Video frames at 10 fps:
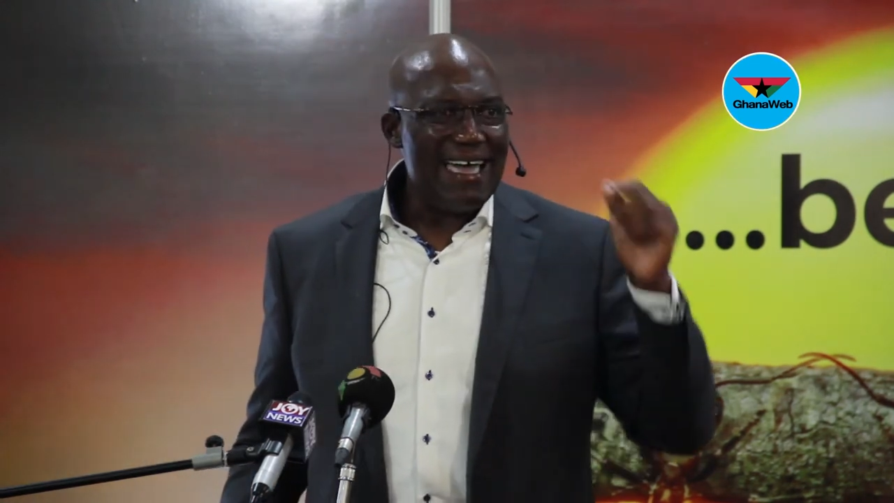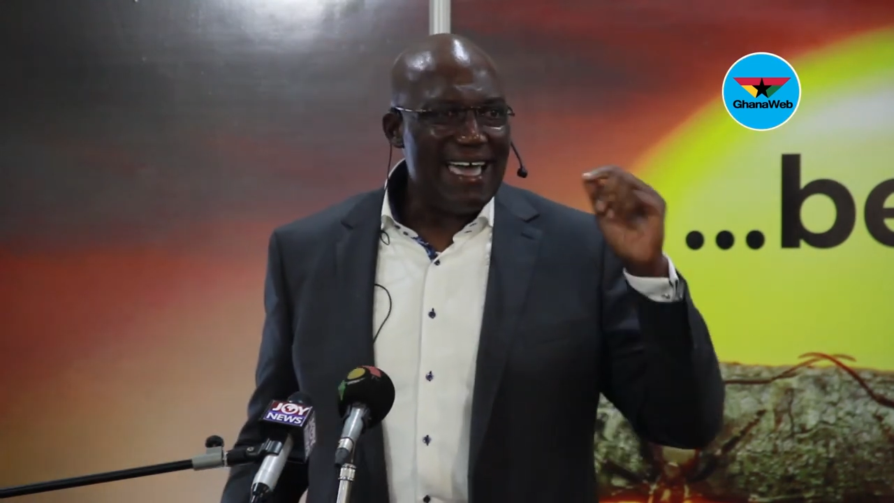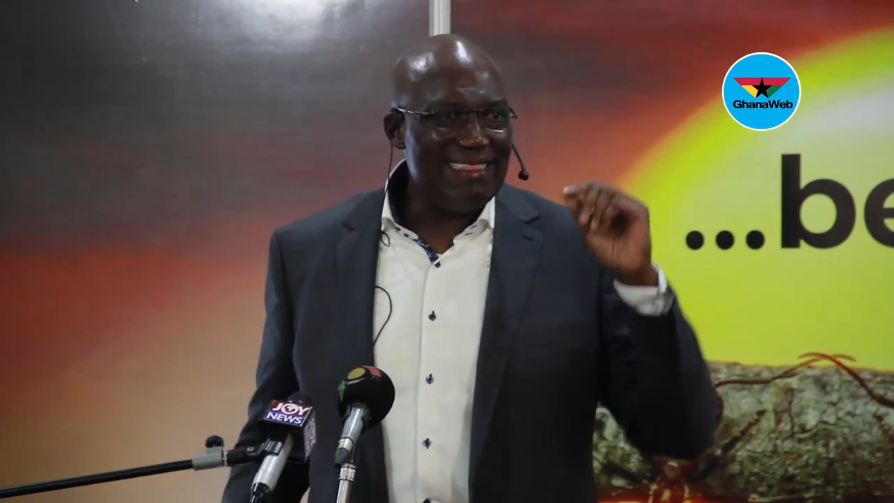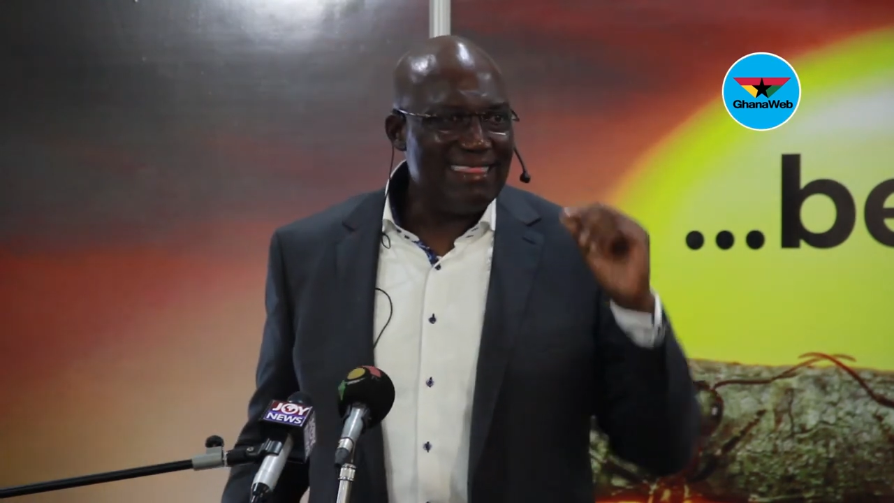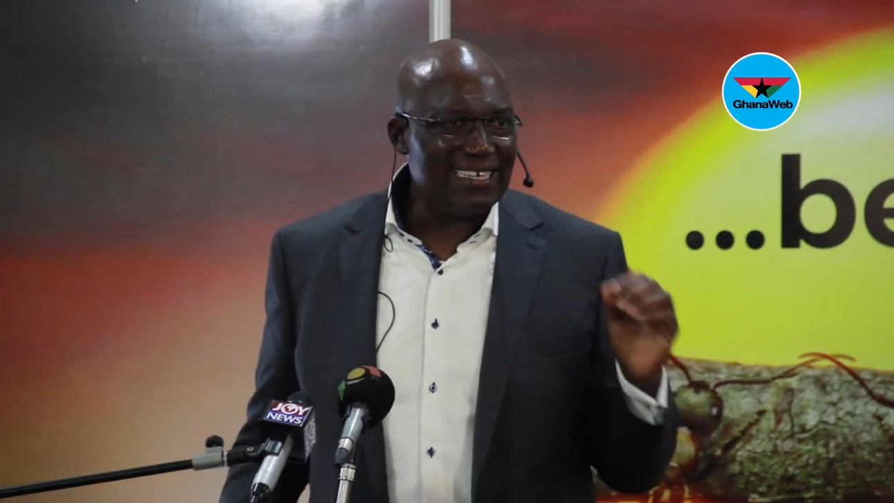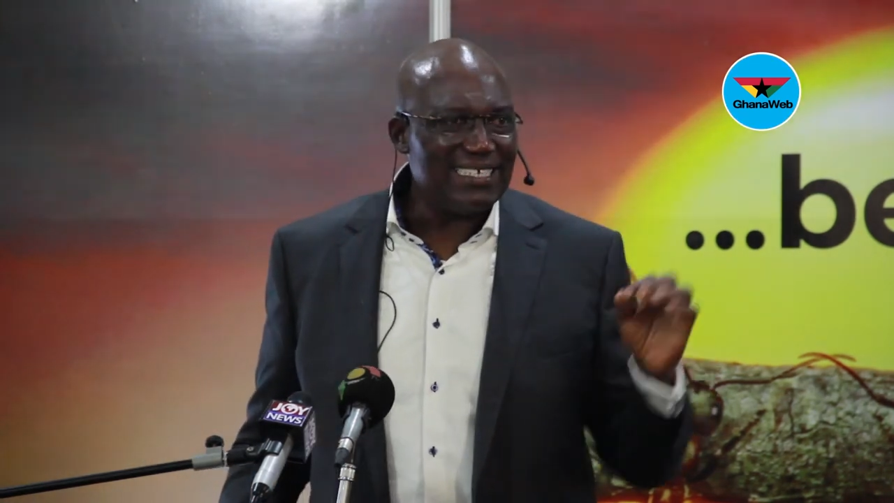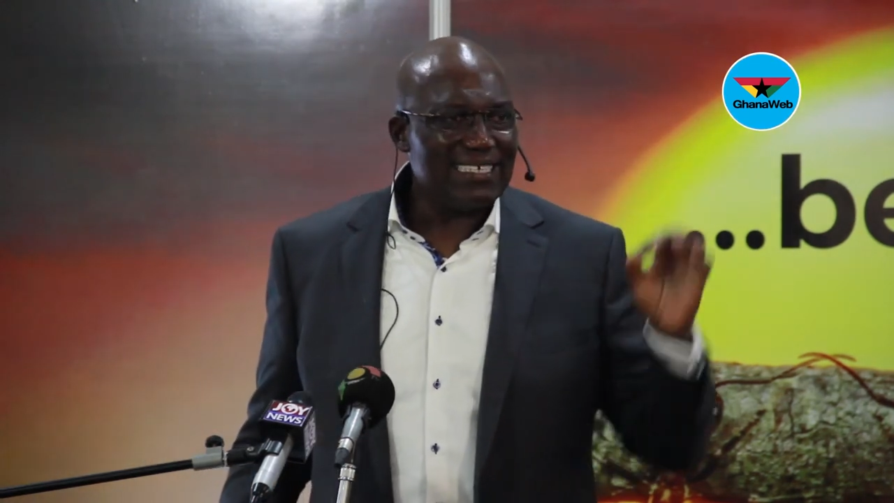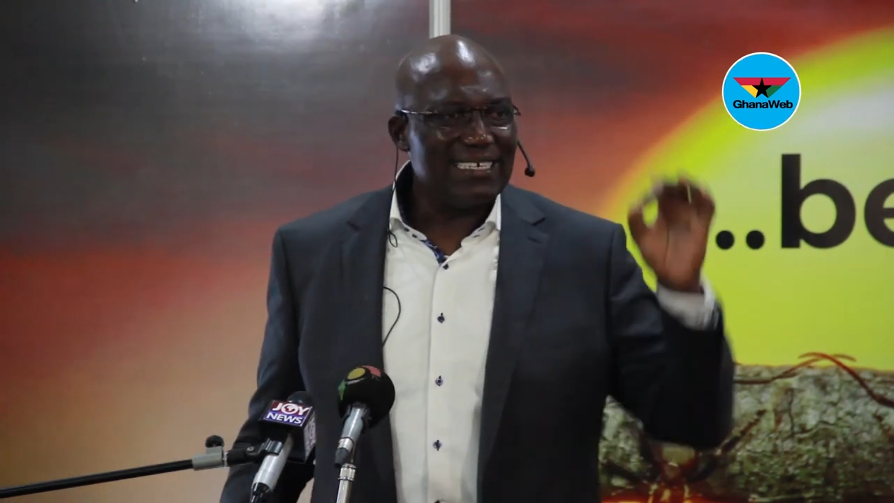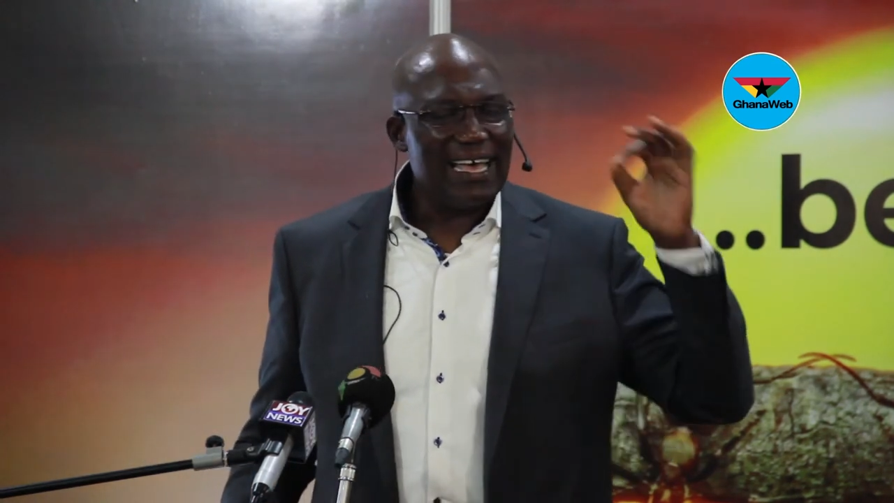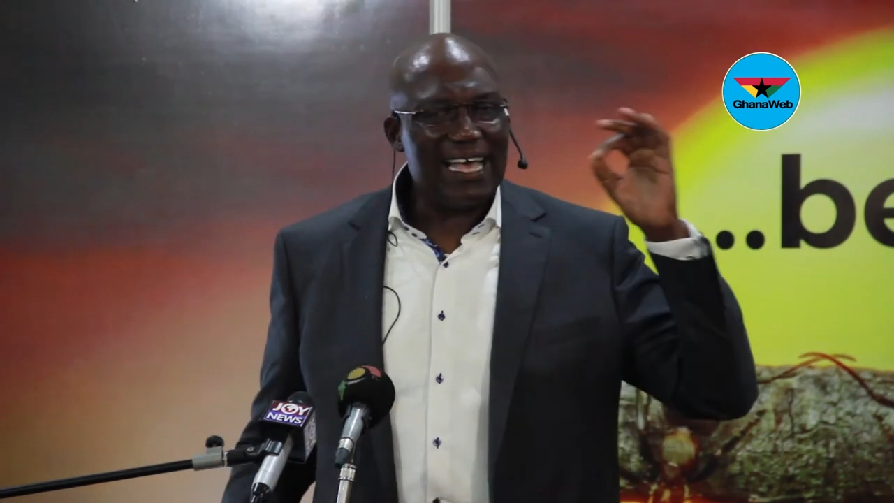And
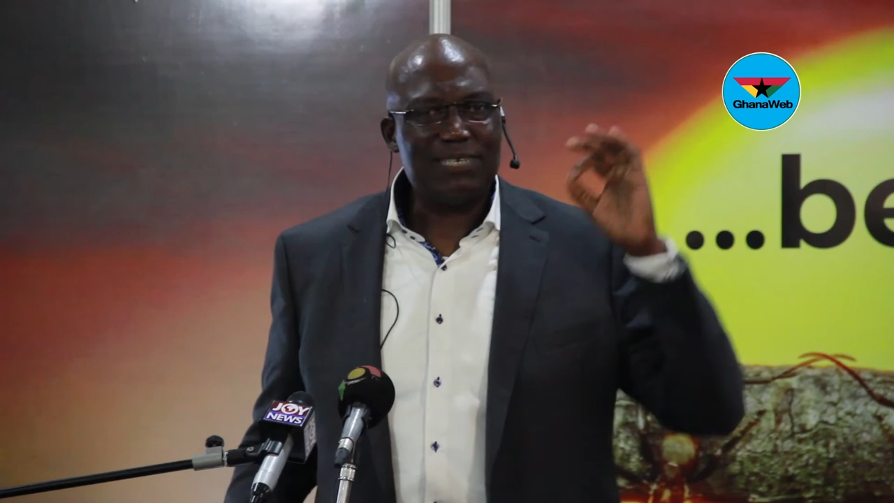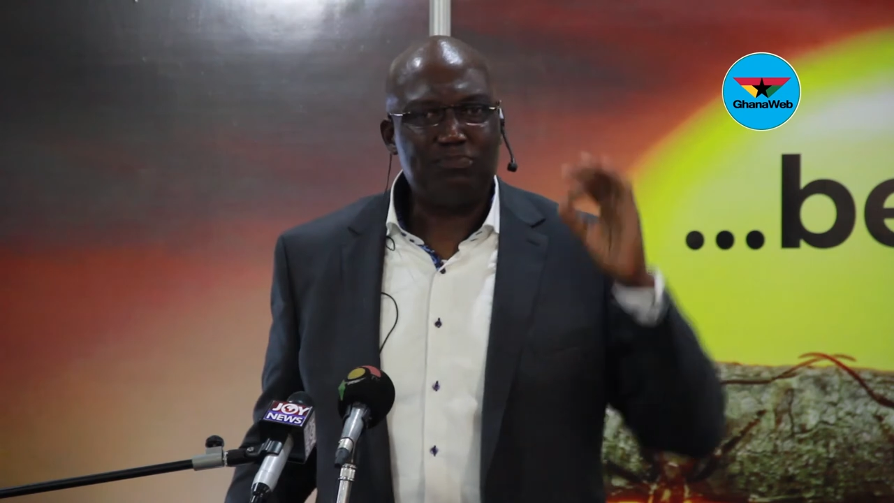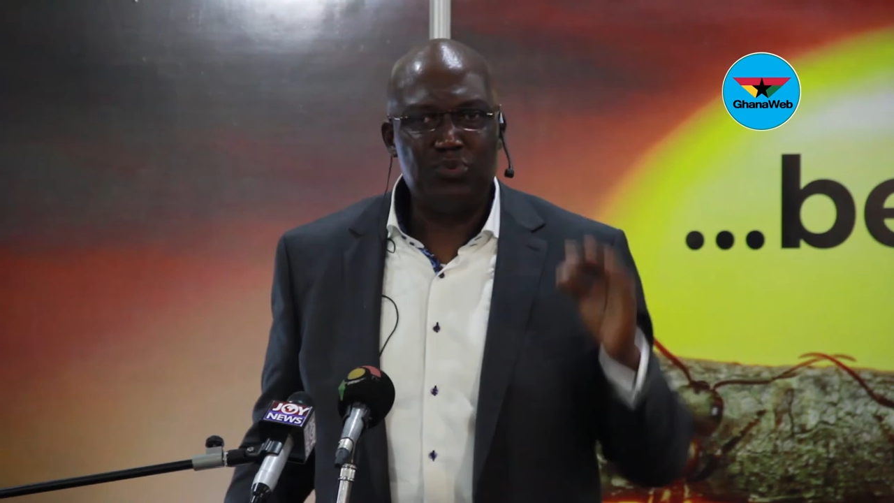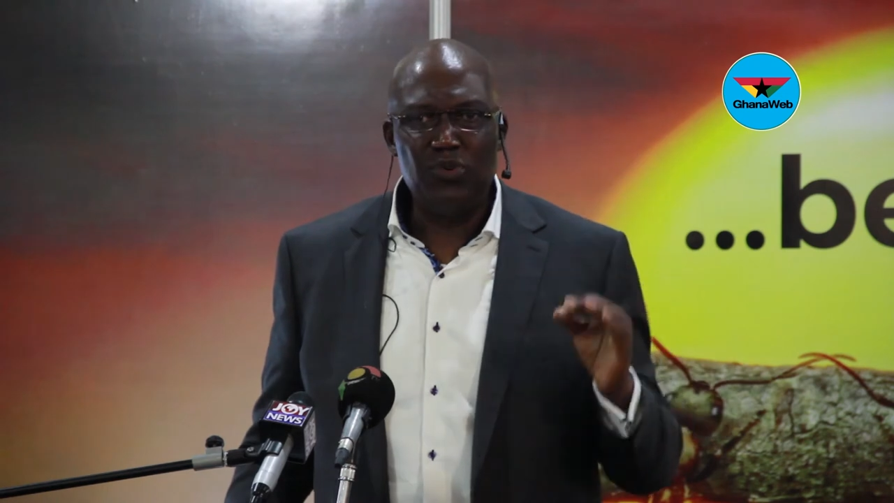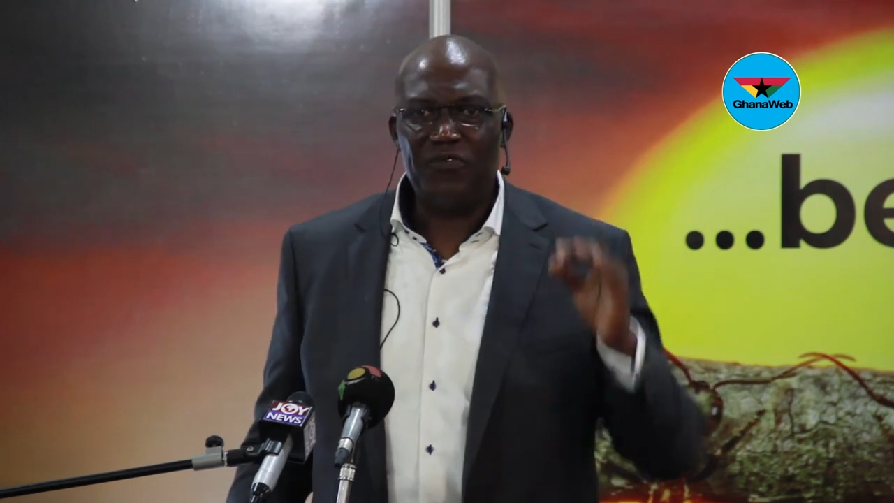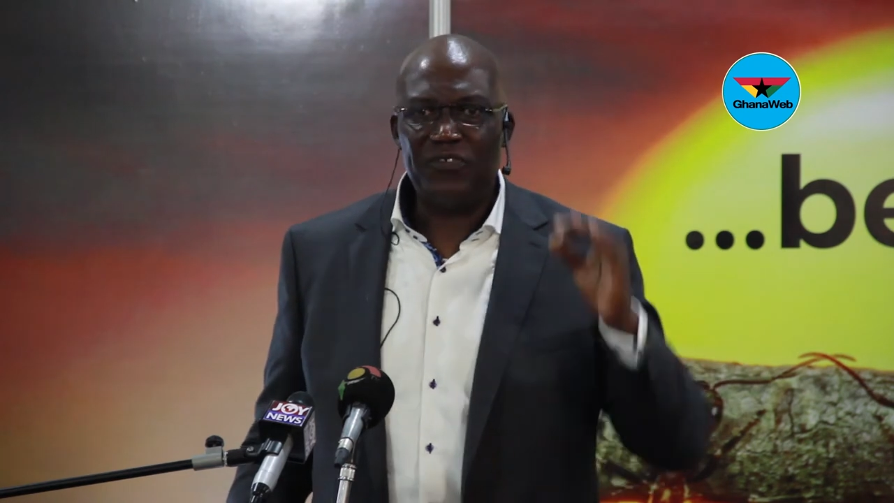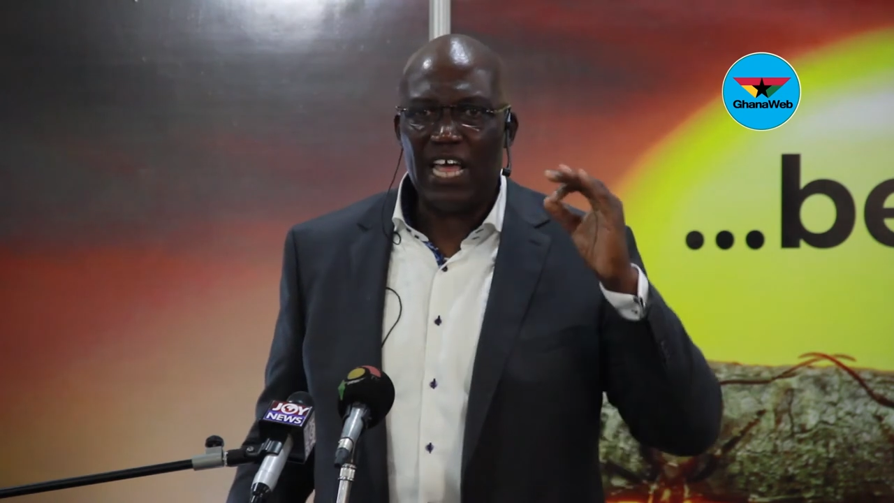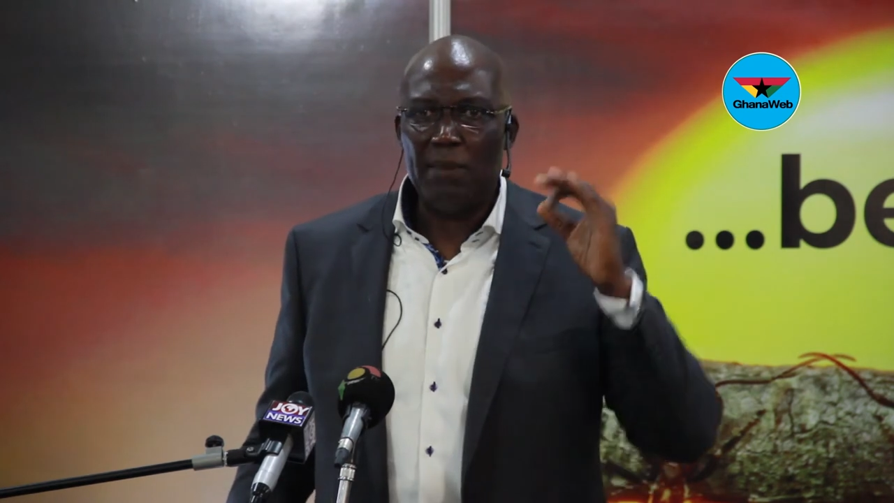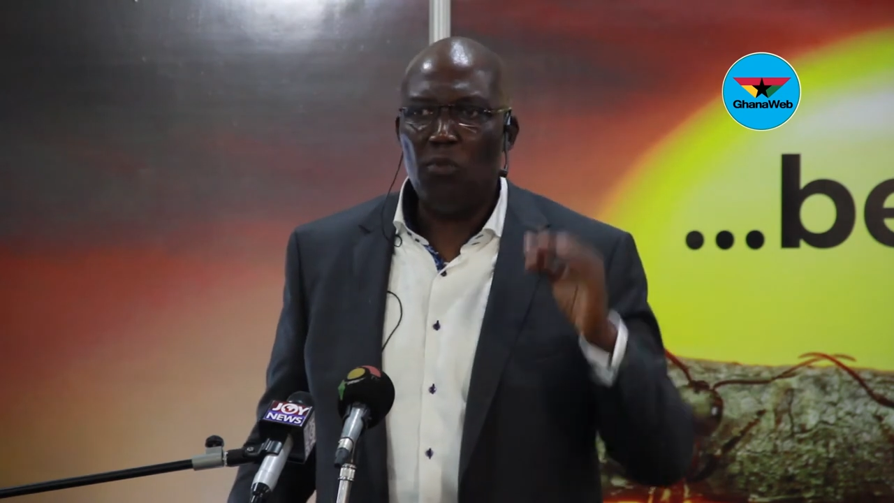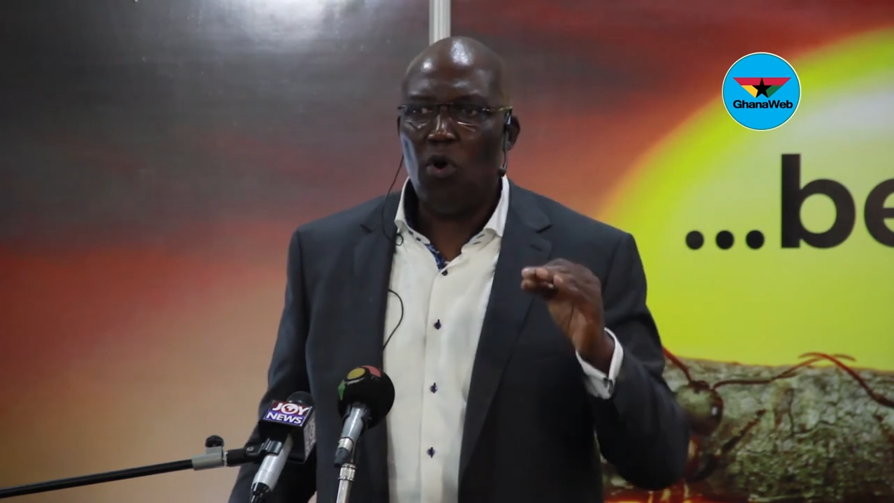this has proved
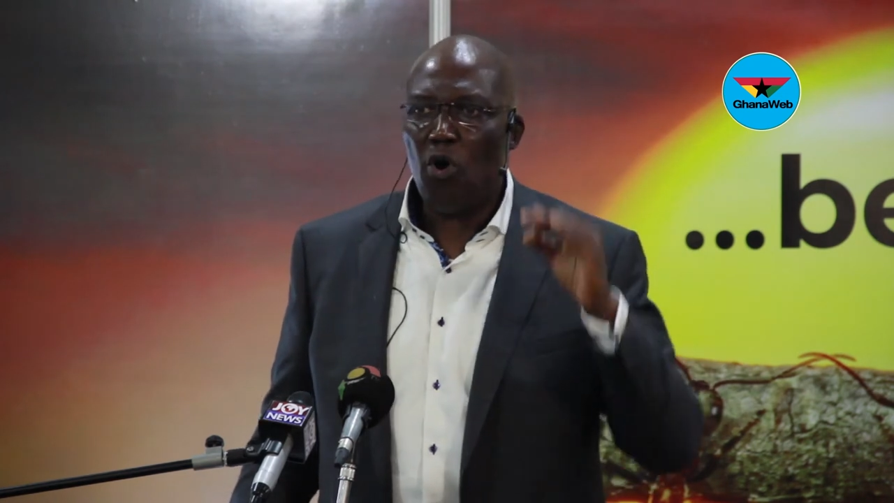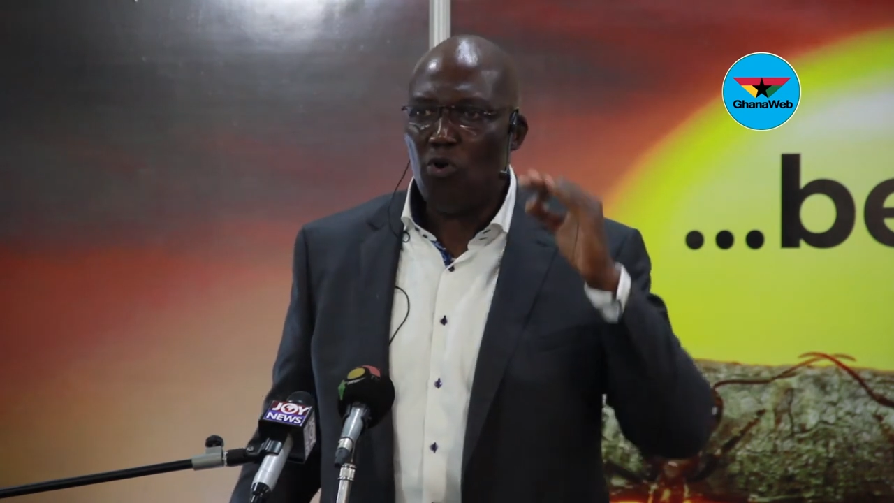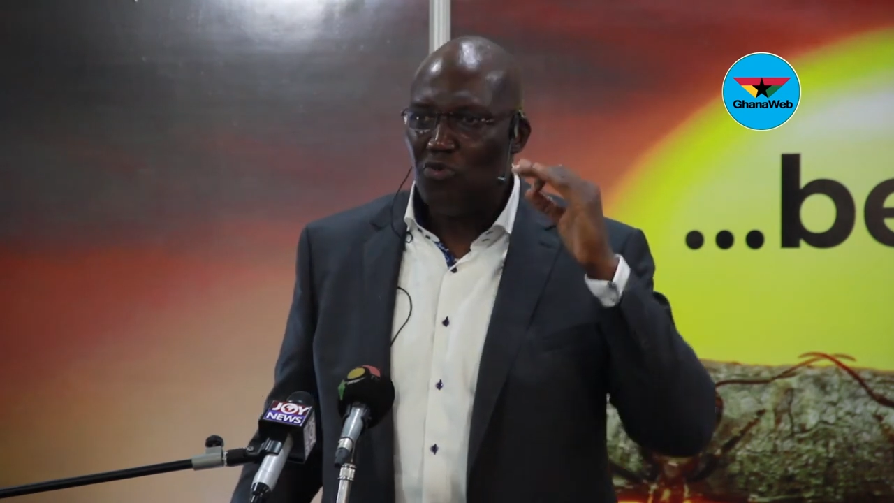a more